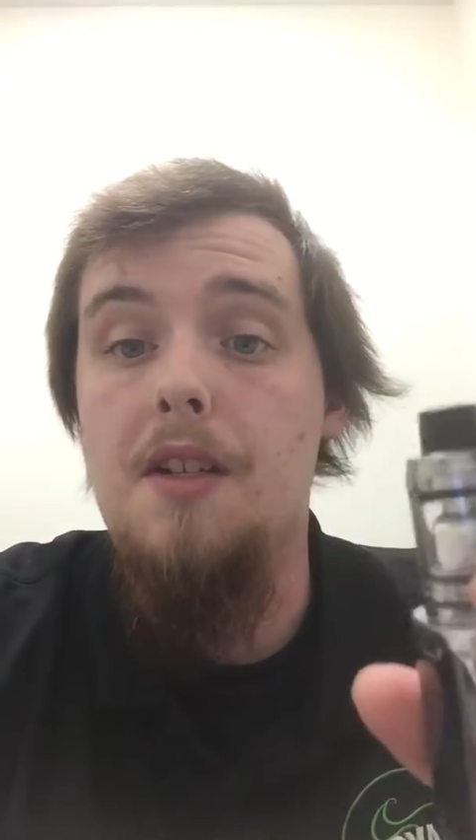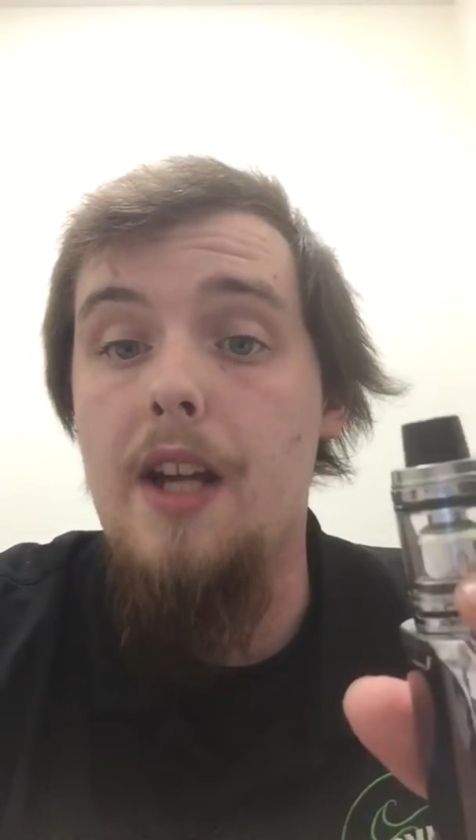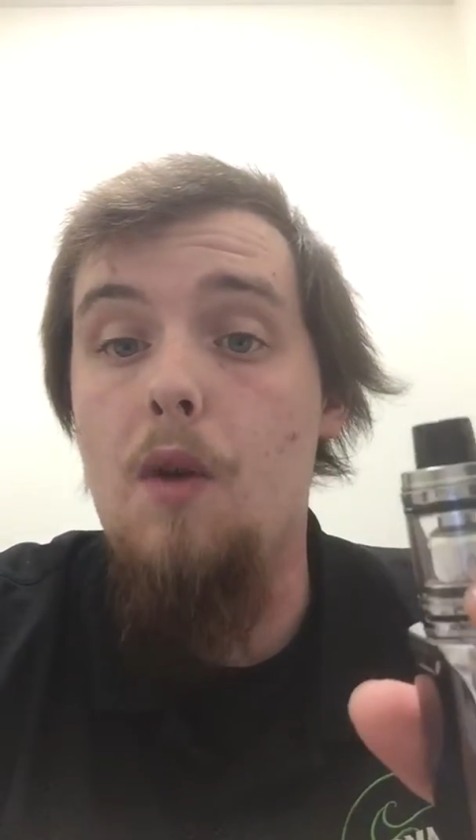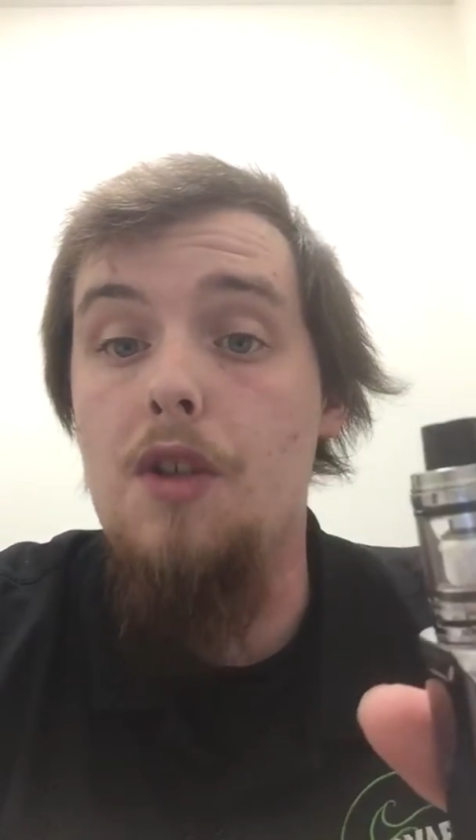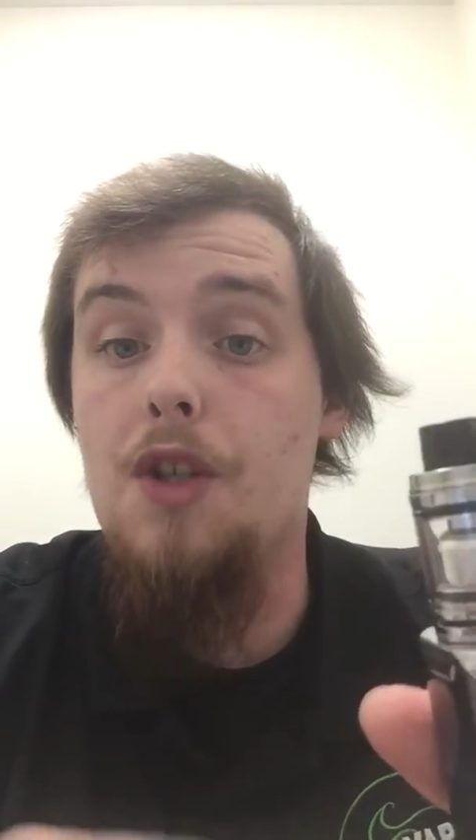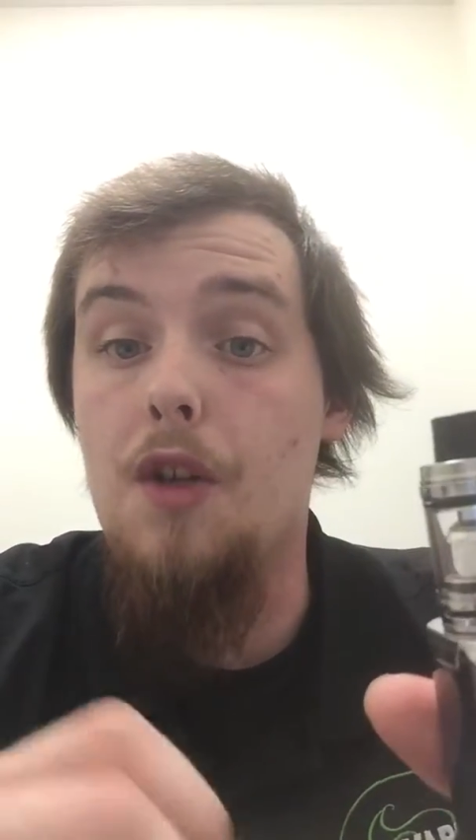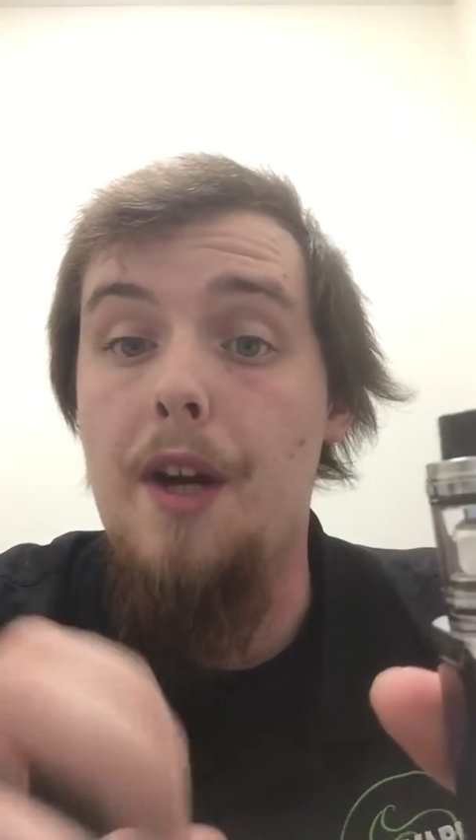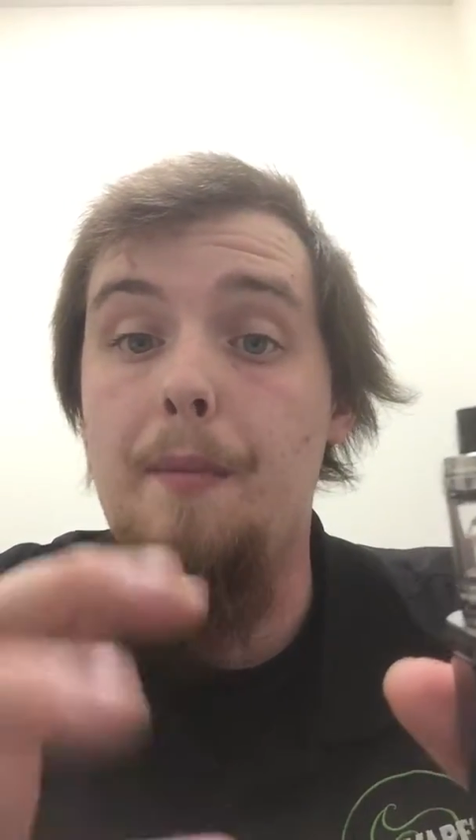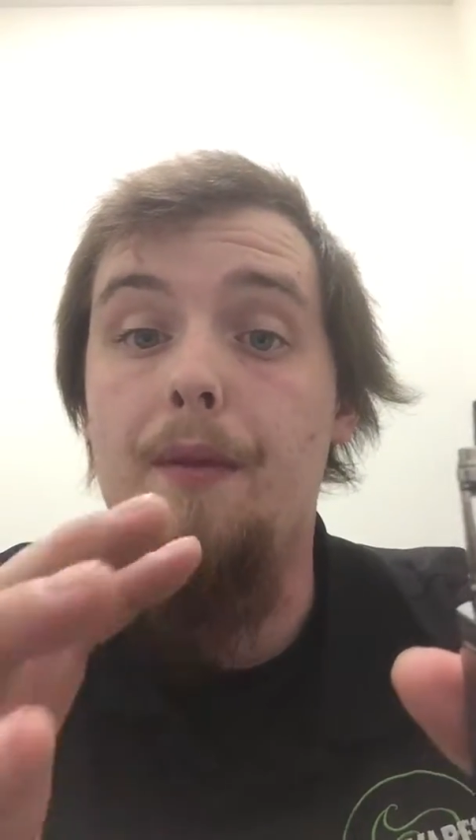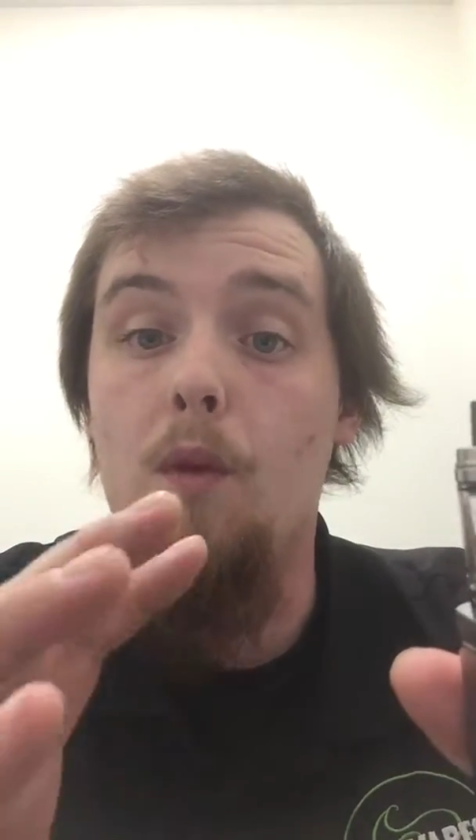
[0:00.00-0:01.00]
to stay on your
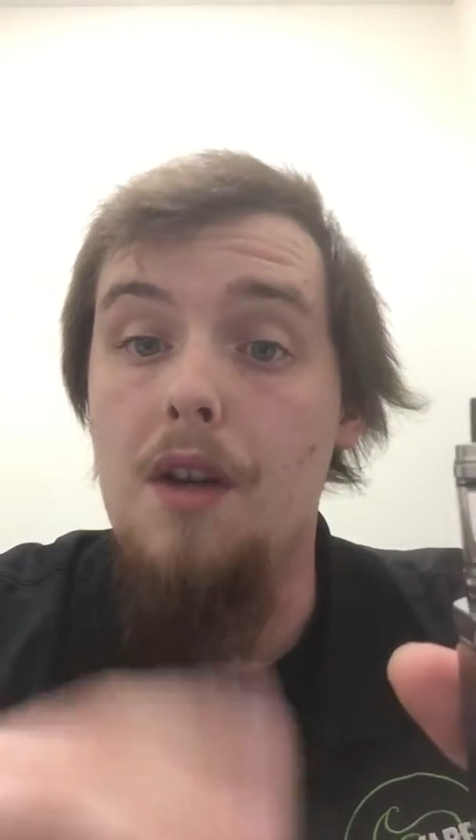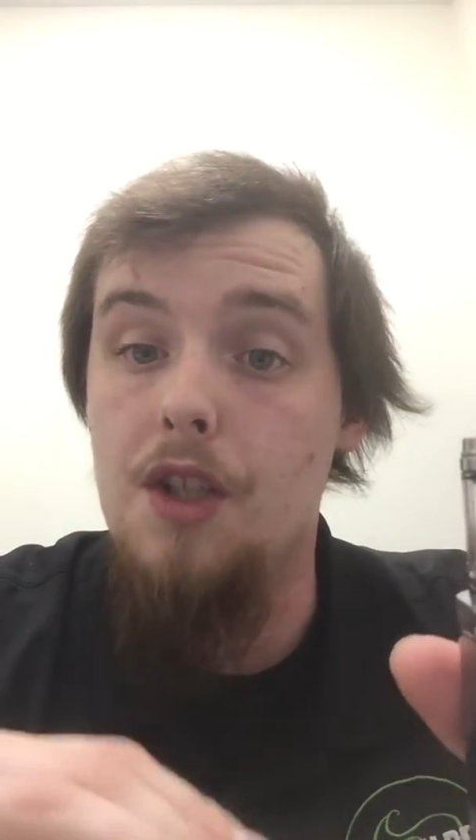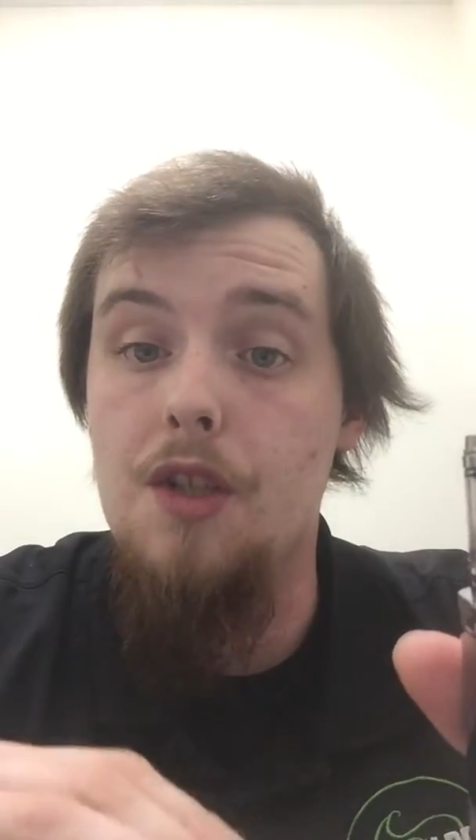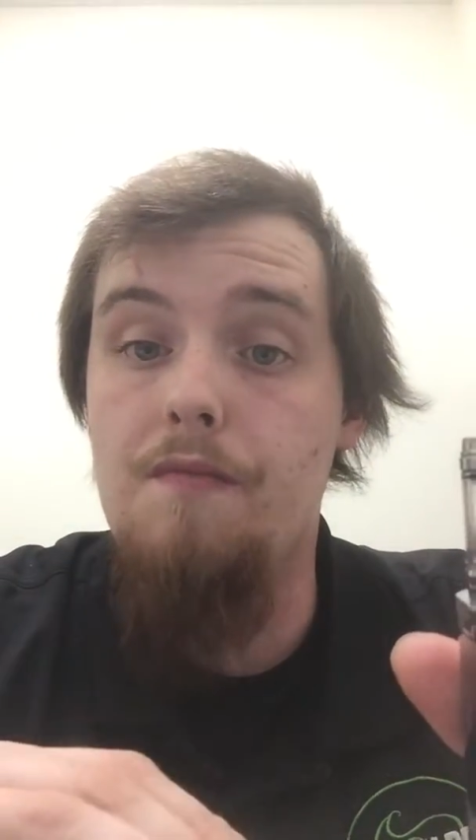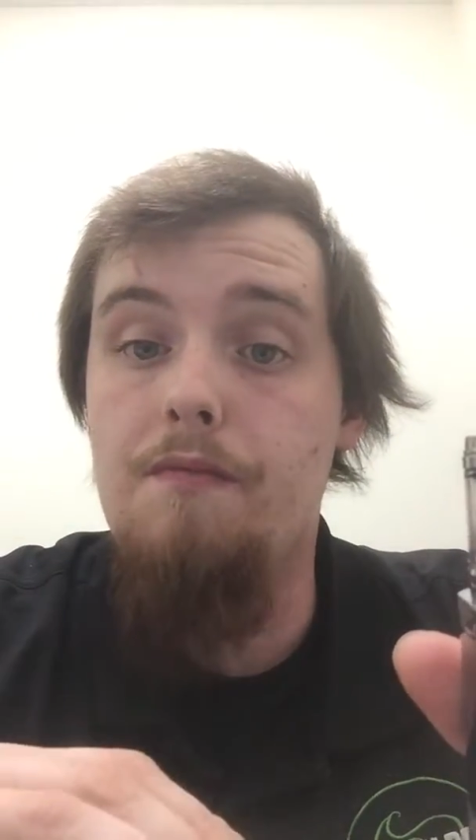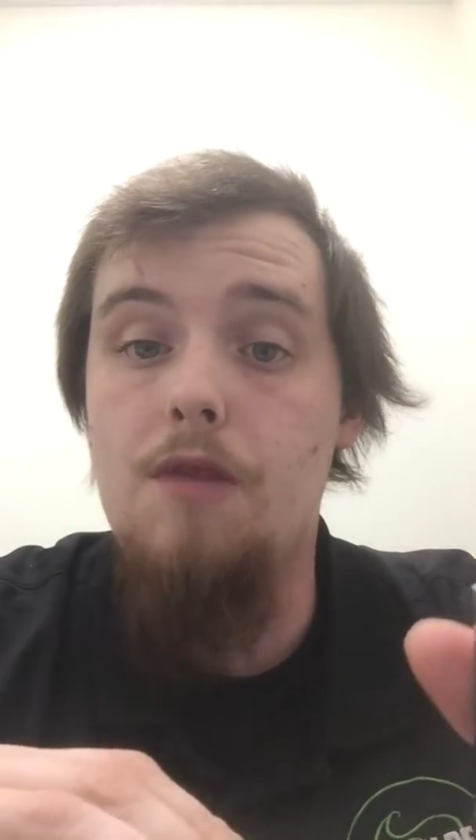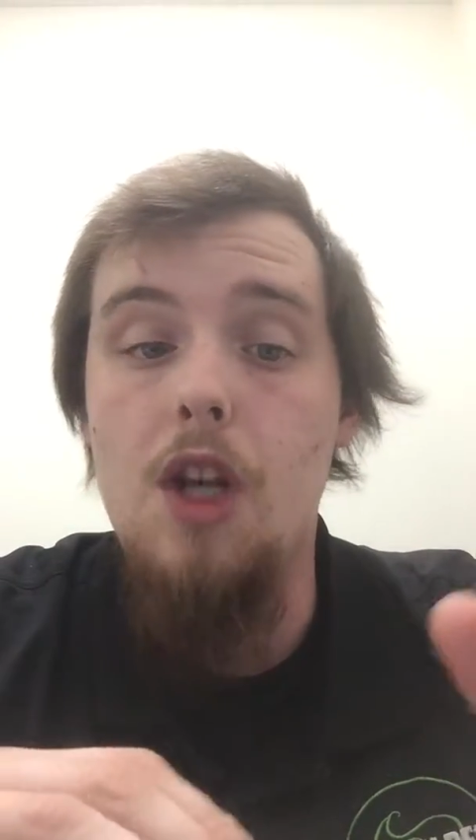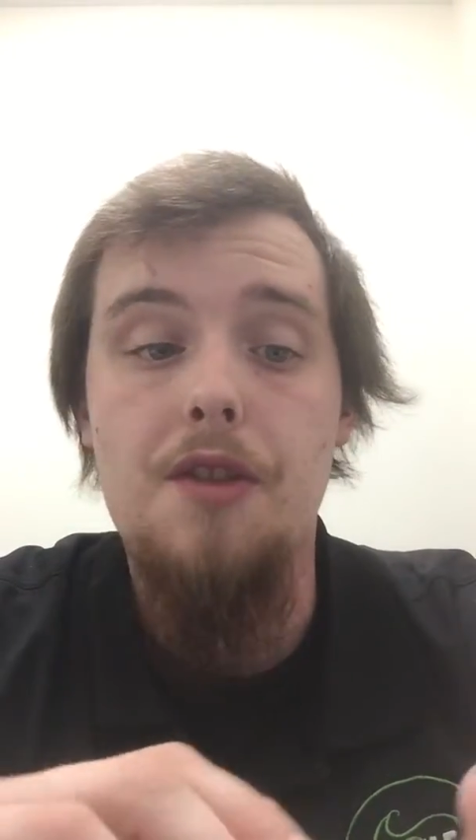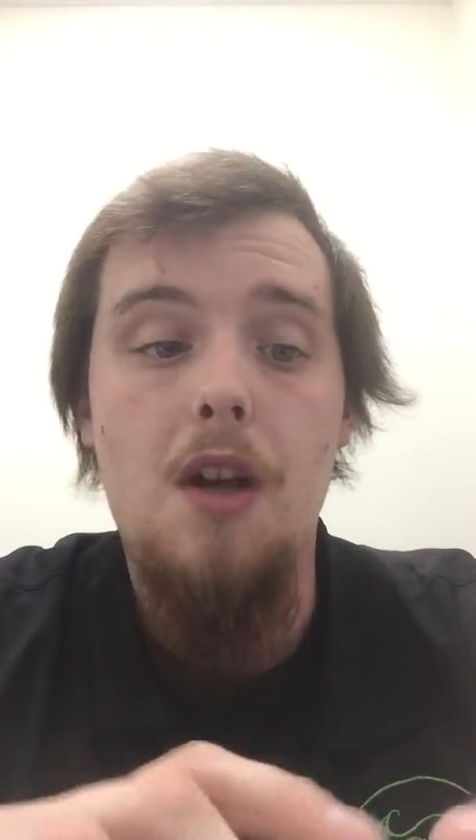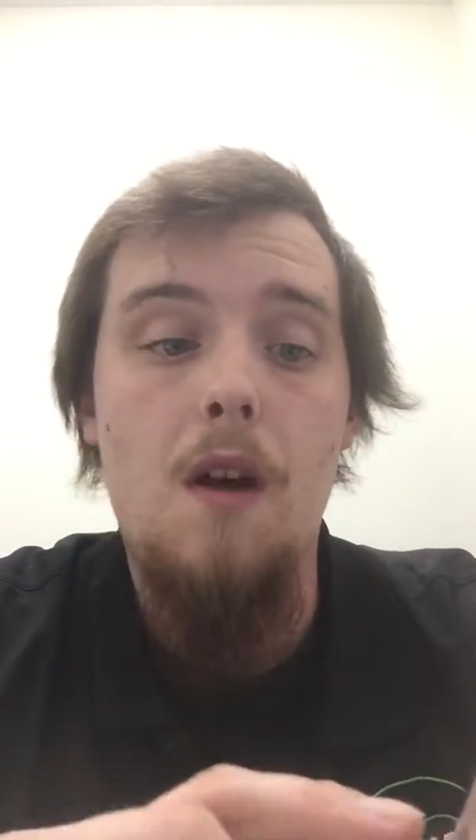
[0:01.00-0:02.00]
screen before it just
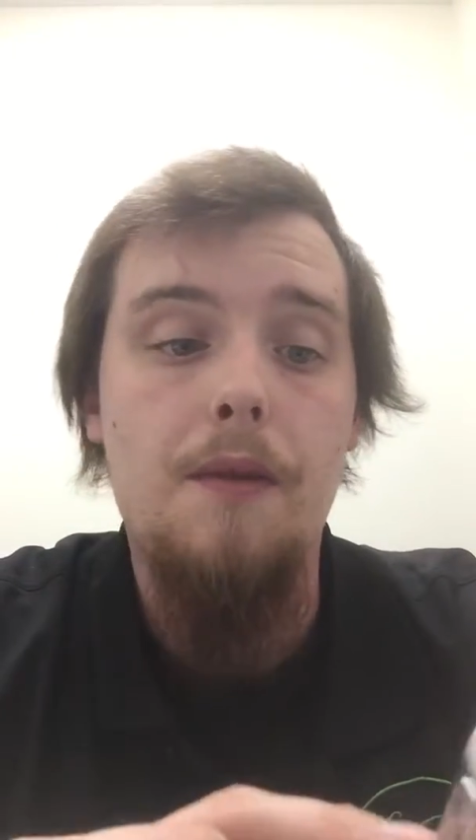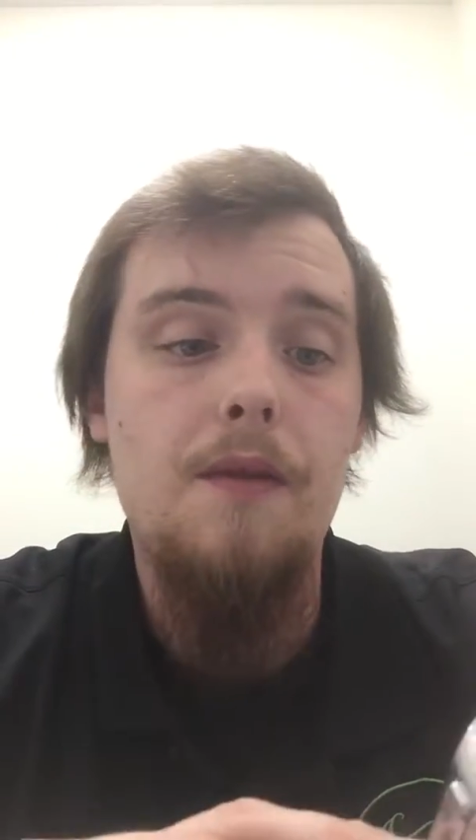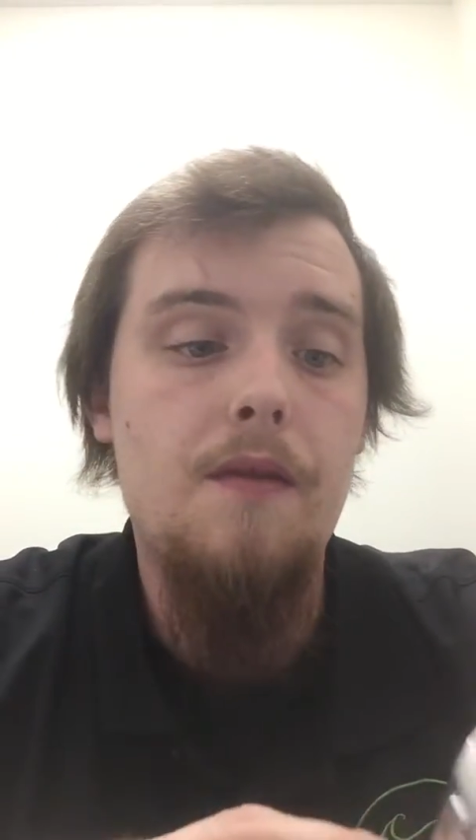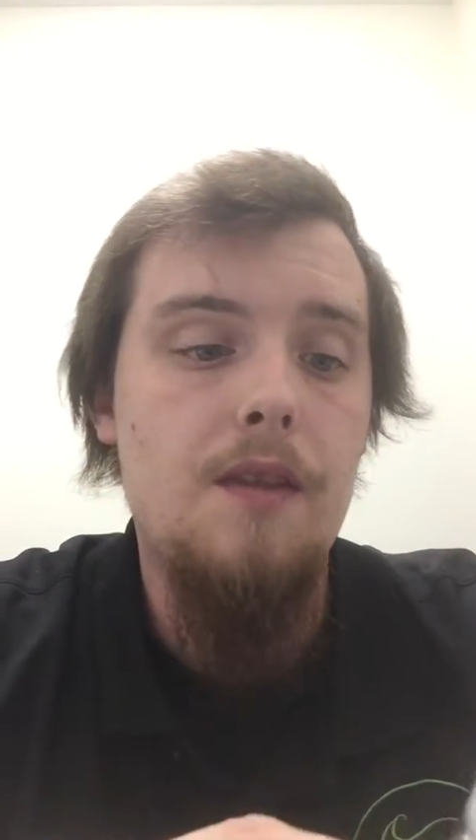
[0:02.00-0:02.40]
shuts off.